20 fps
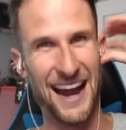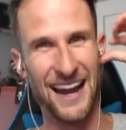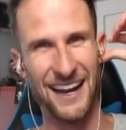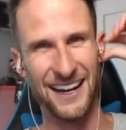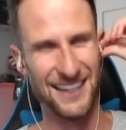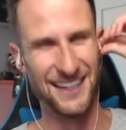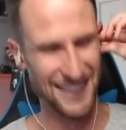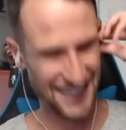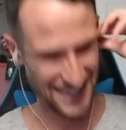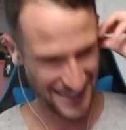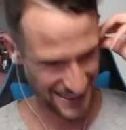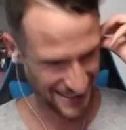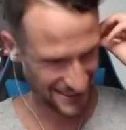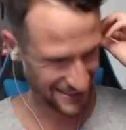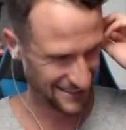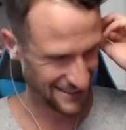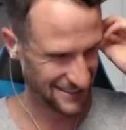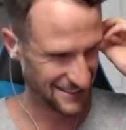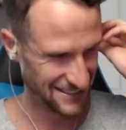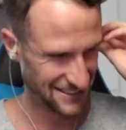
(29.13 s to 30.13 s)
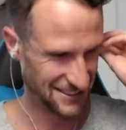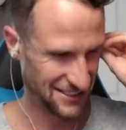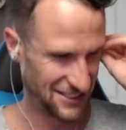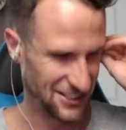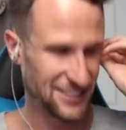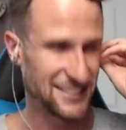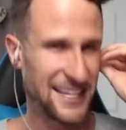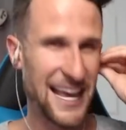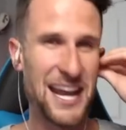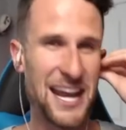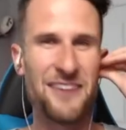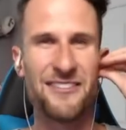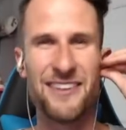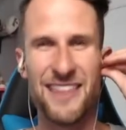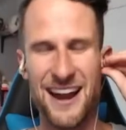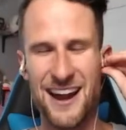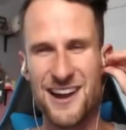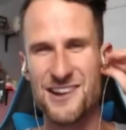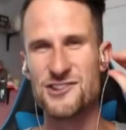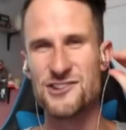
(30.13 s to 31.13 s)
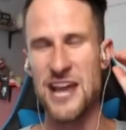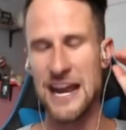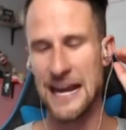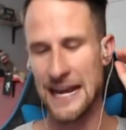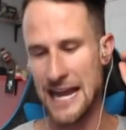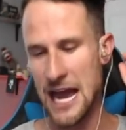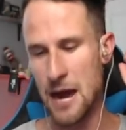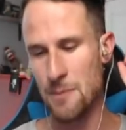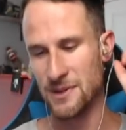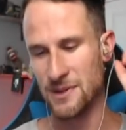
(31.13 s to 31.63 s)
let you guys go and check it out. Just head over there and check it out.